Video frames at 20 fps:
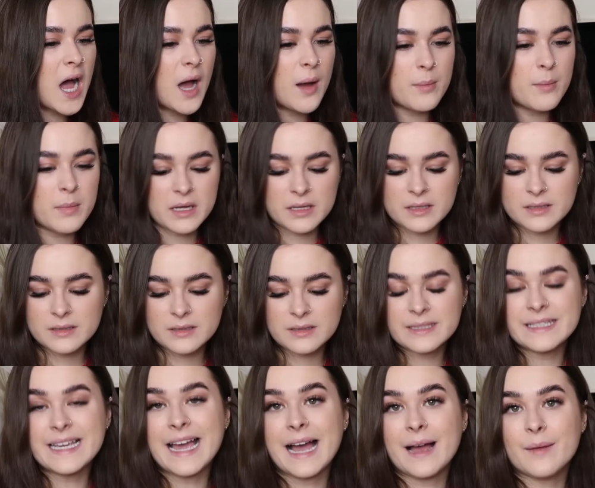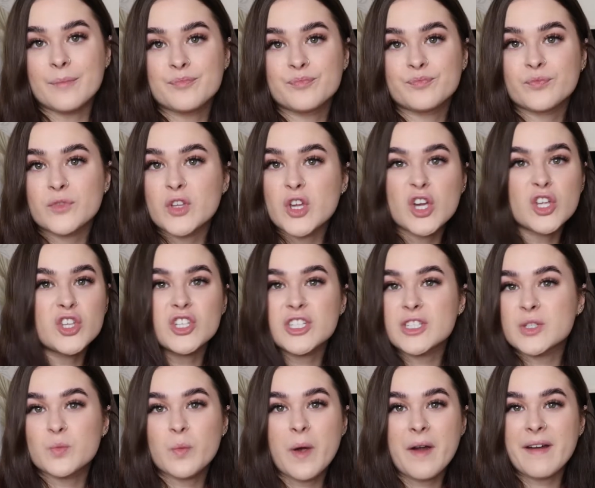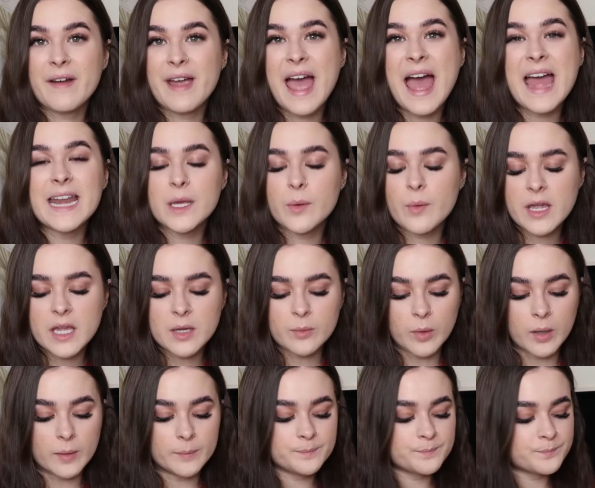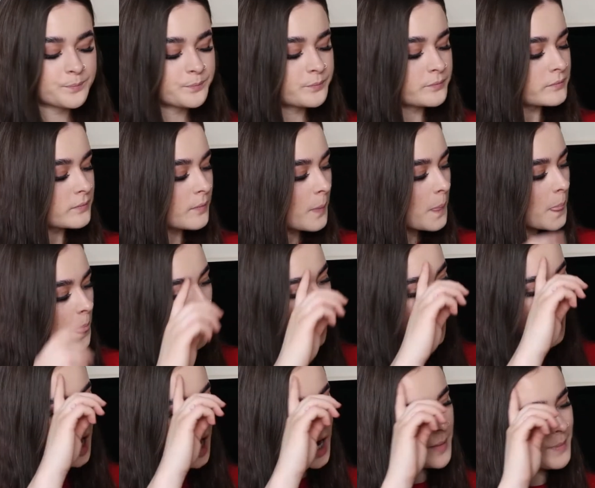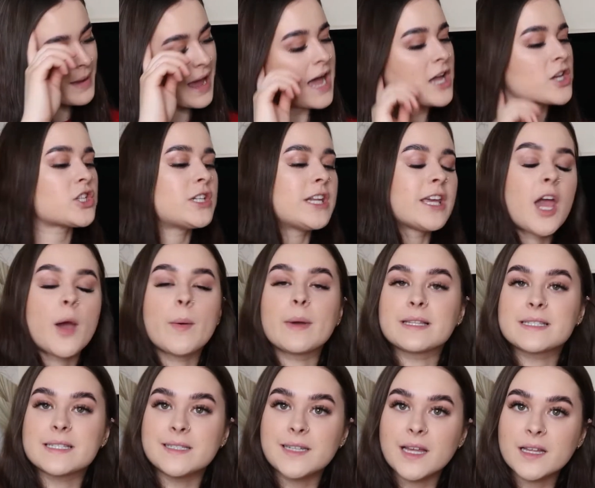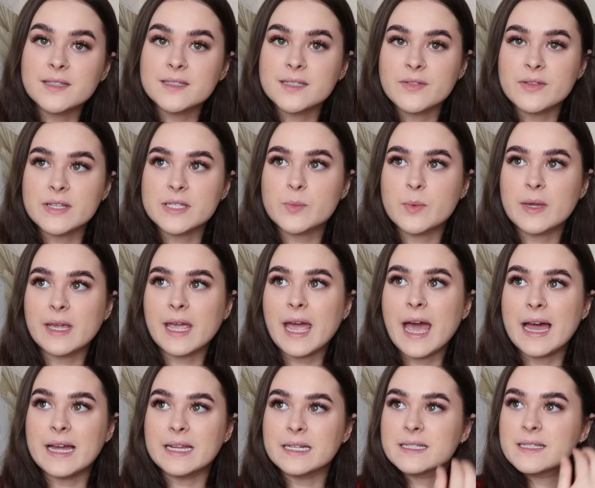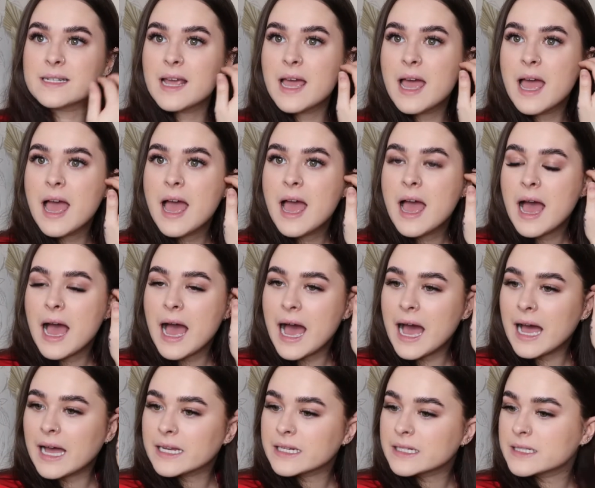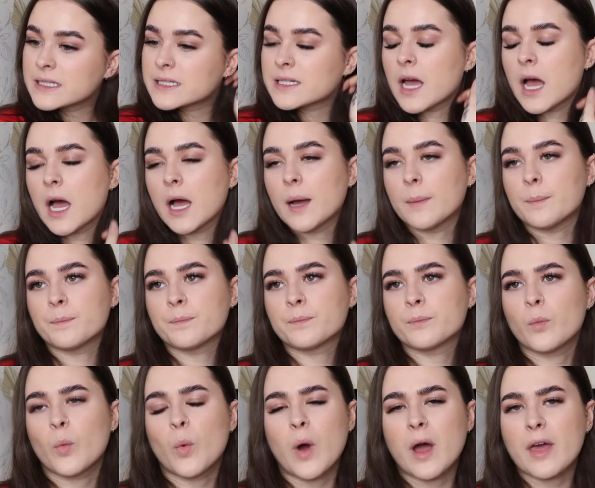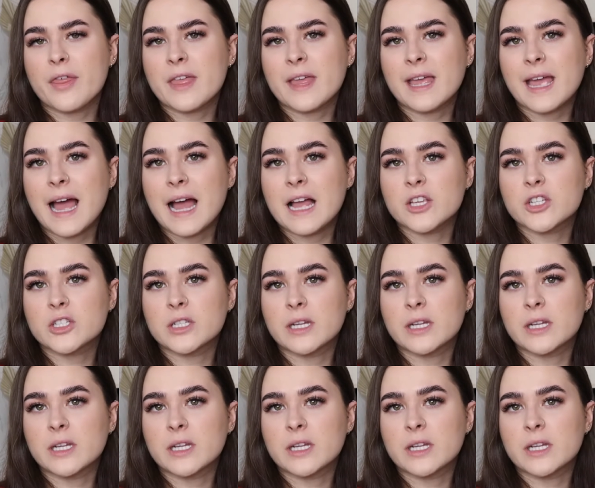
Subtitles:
yeah, you can just wear it any way you want. I'm actually going to London this weekend, and when you're watching